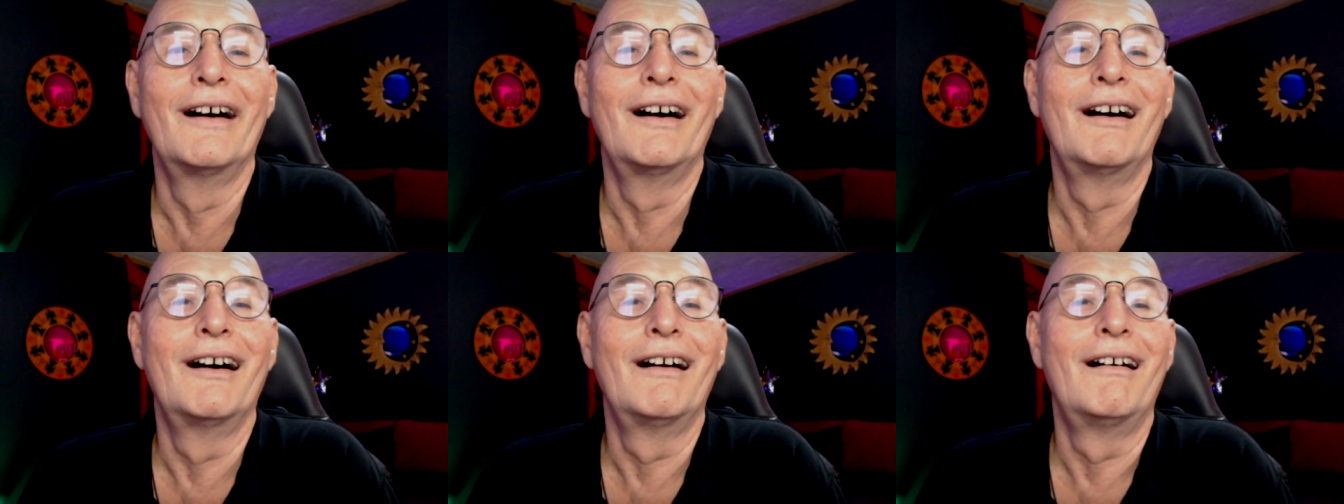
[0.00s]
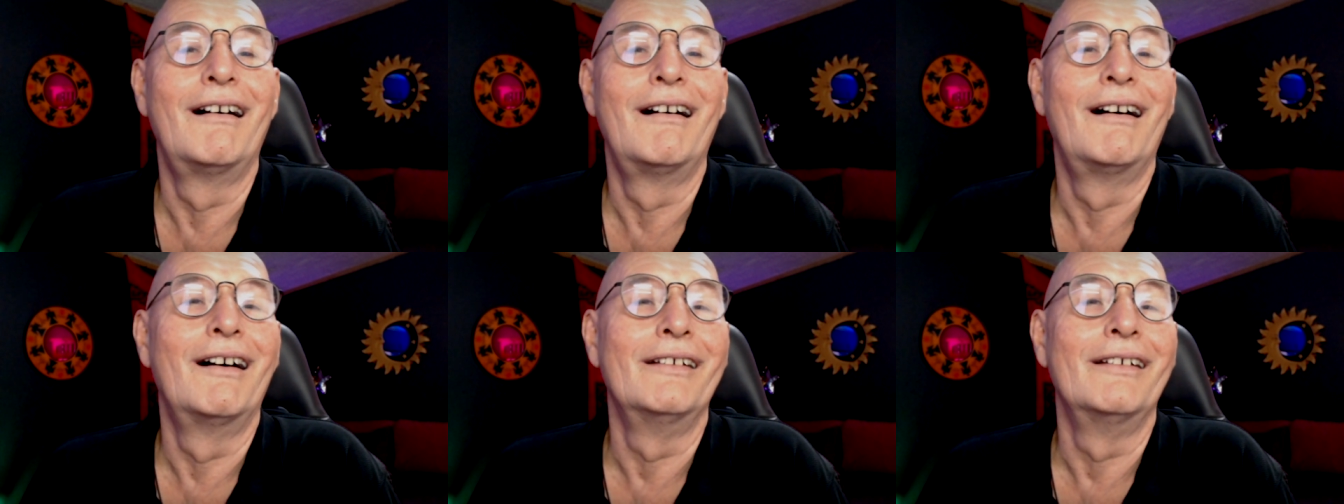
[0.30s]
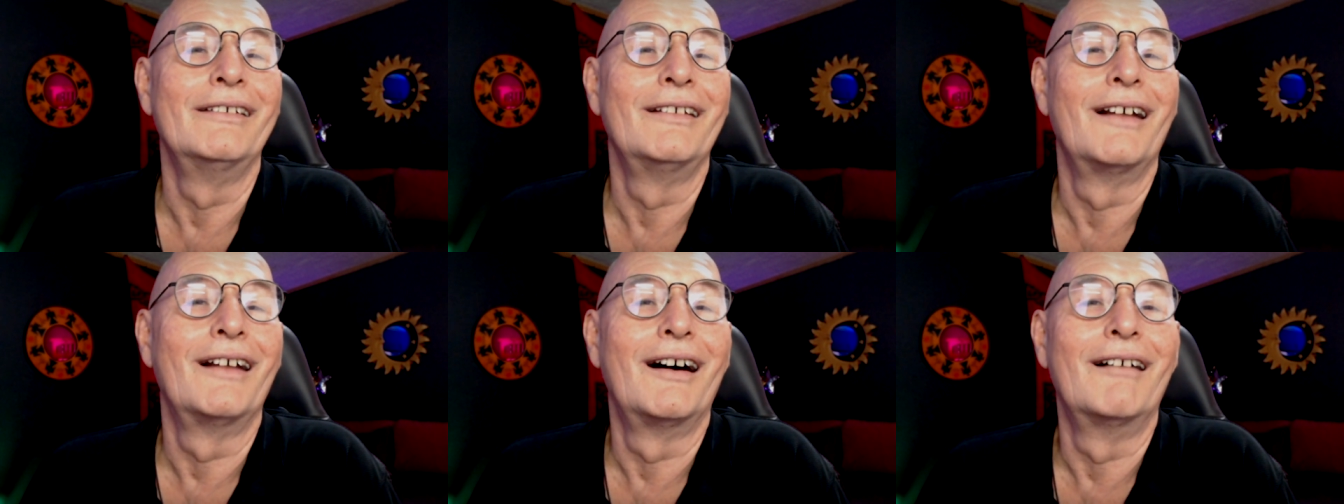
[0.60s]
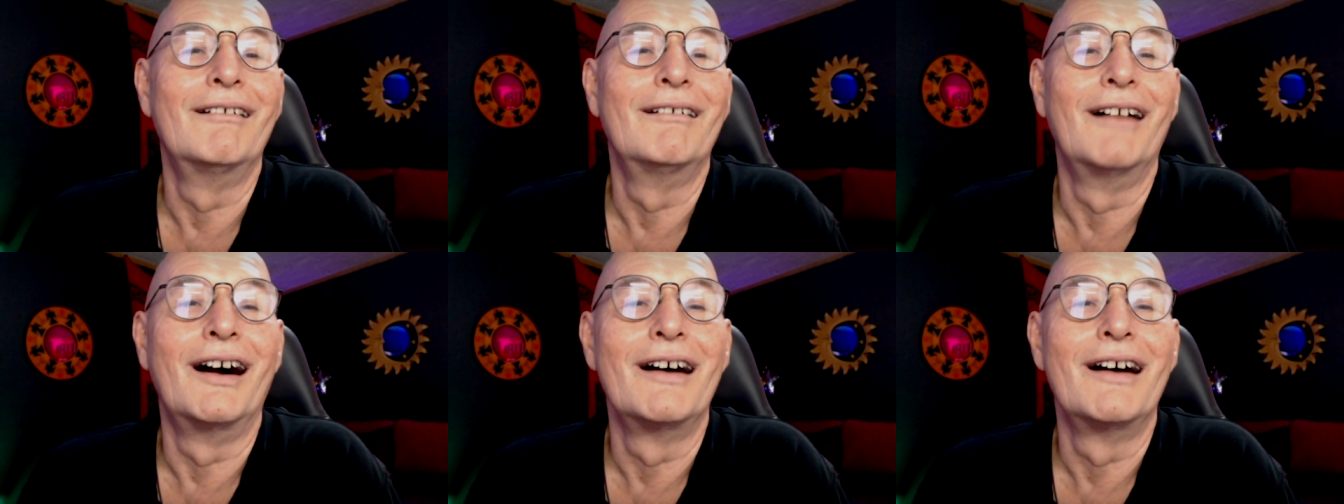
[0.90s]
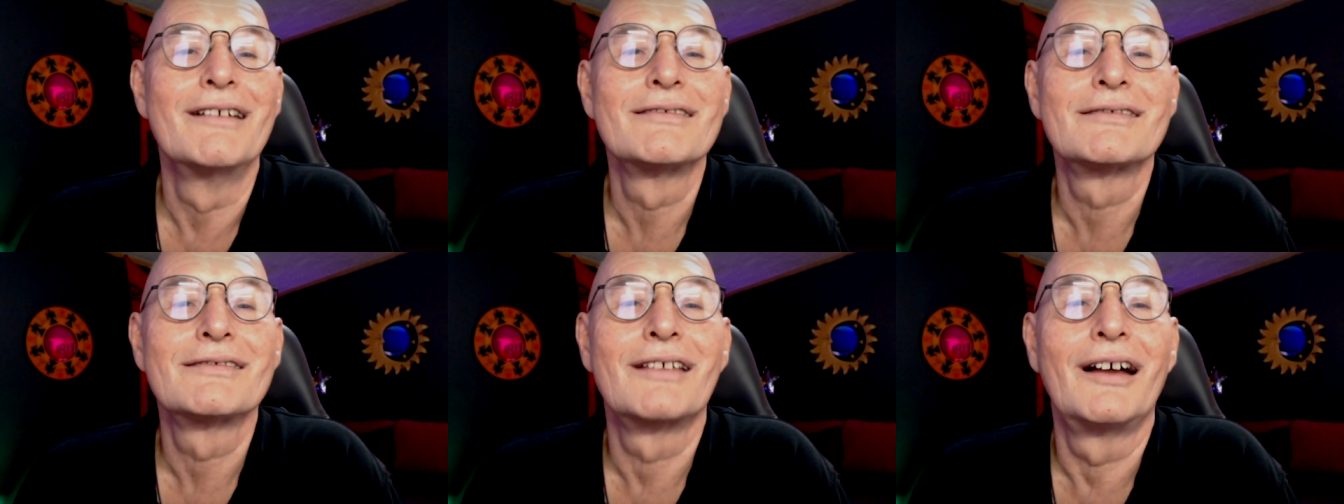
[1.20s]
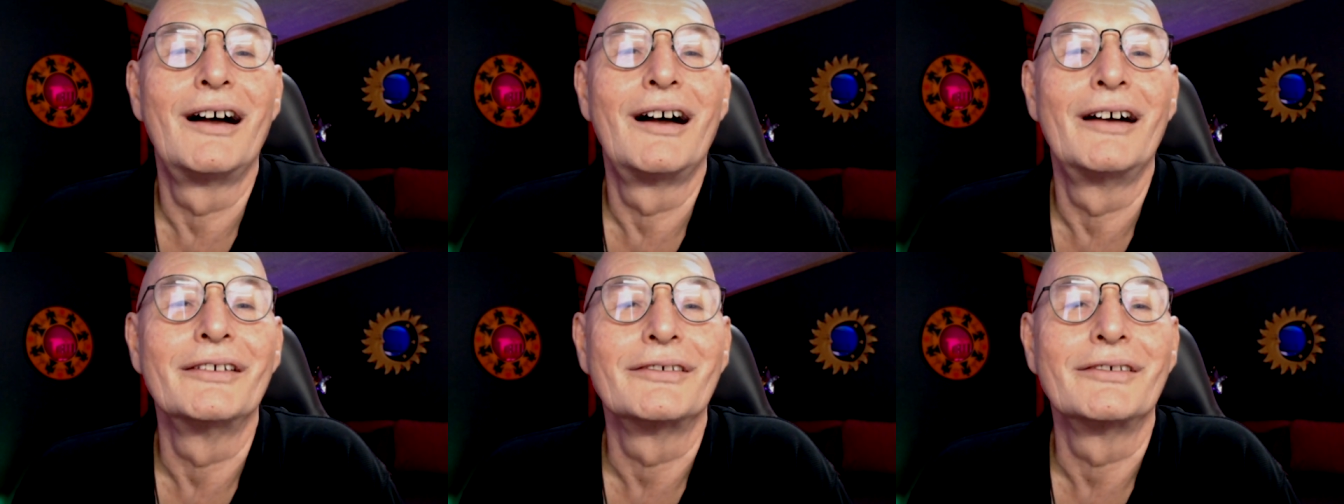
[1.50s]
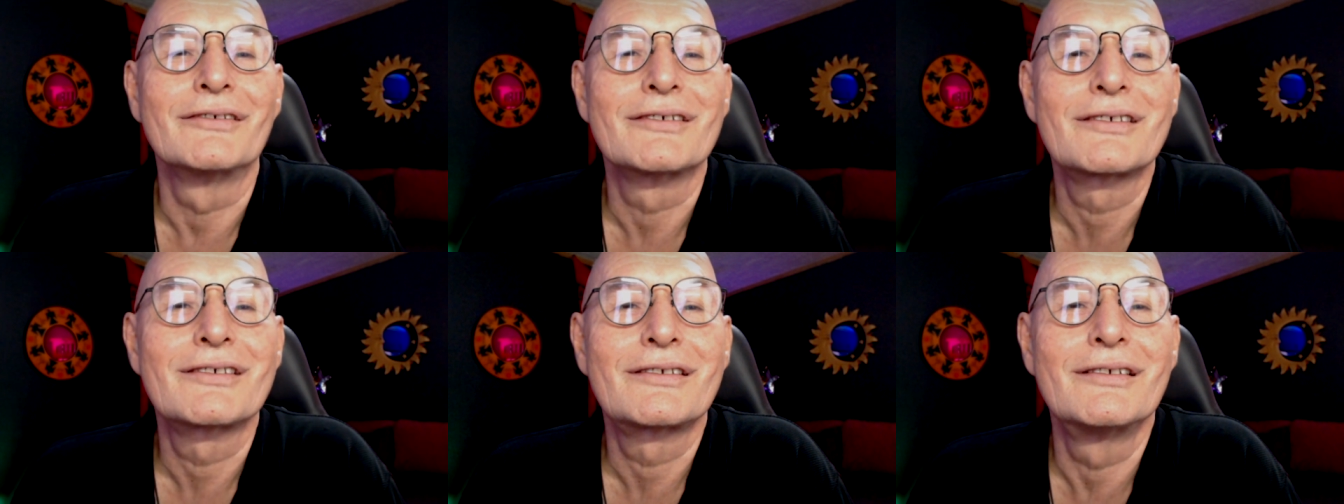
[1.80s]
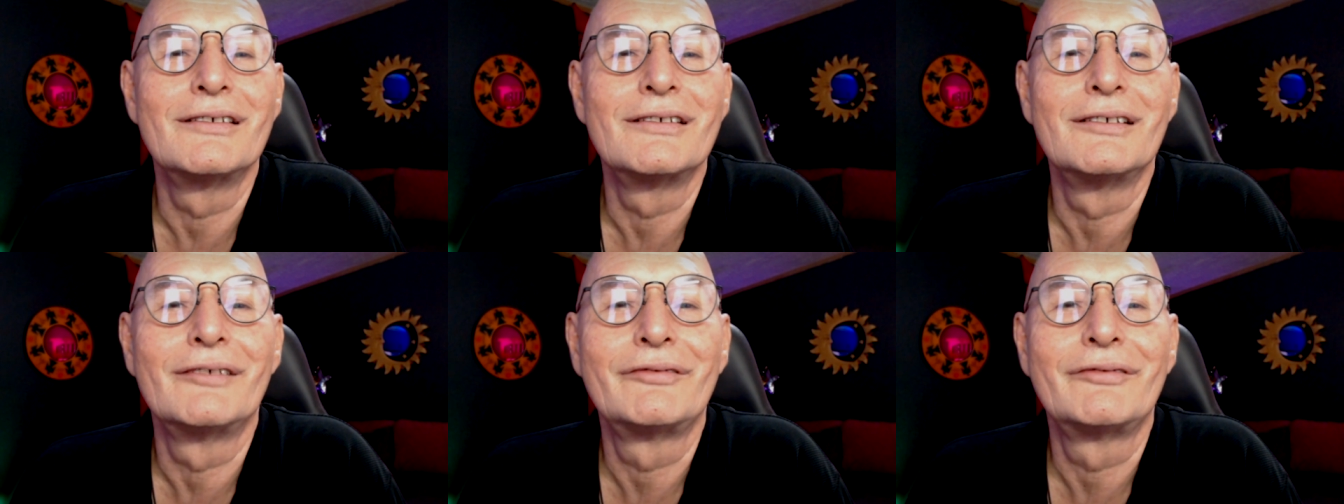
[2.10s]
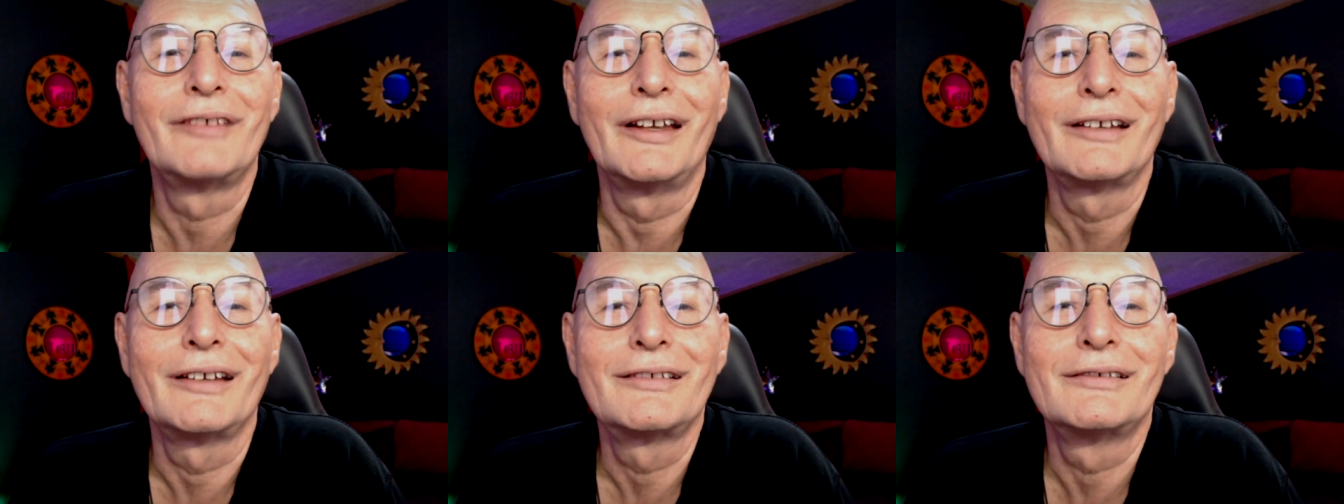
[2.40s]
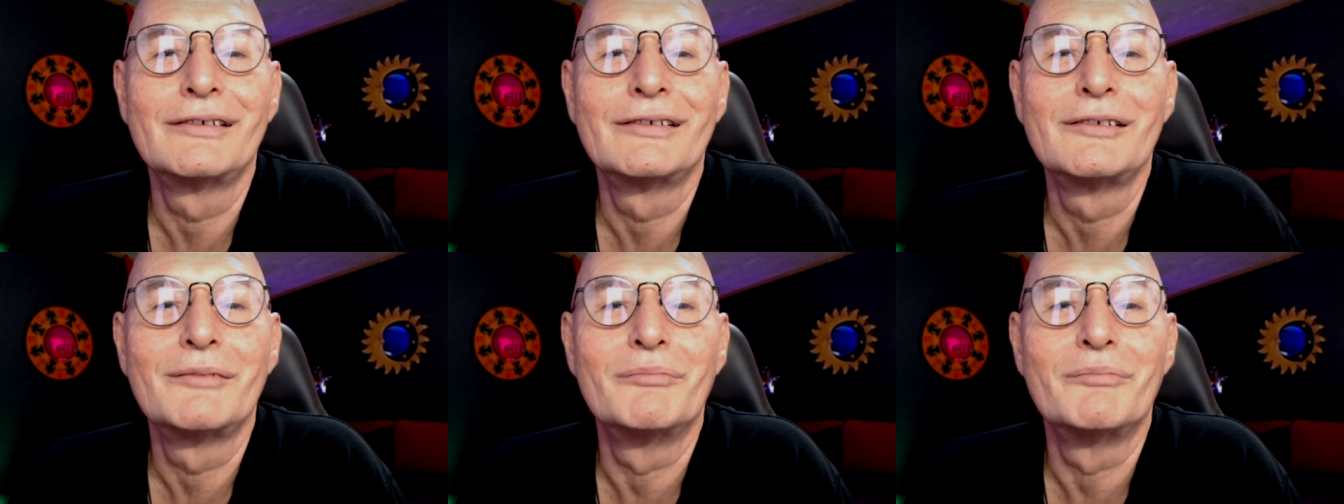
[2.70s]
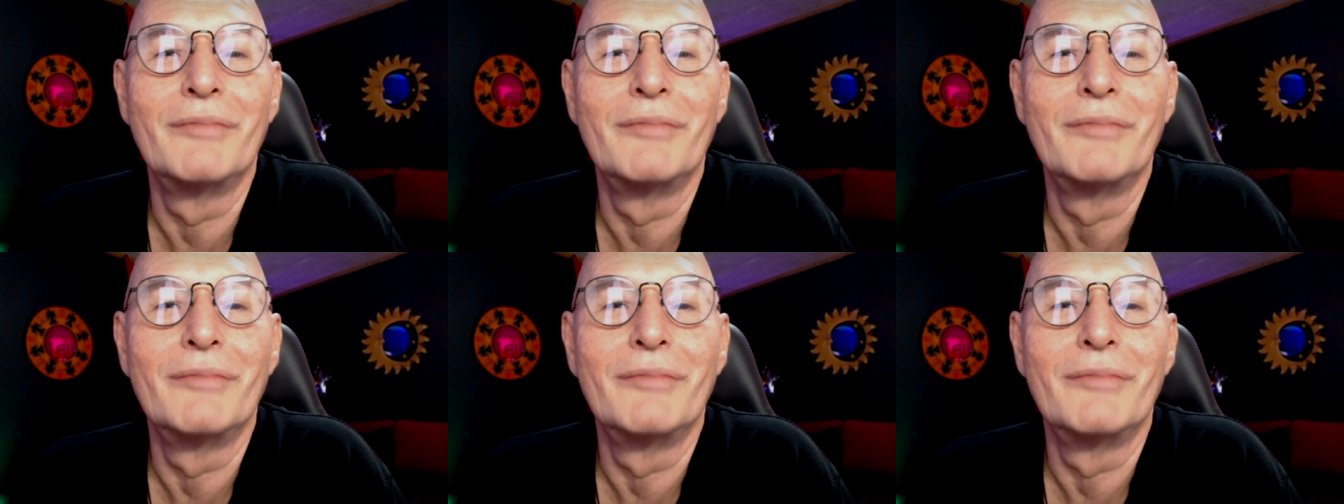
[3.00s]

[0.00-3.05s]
Uh, now are you still affected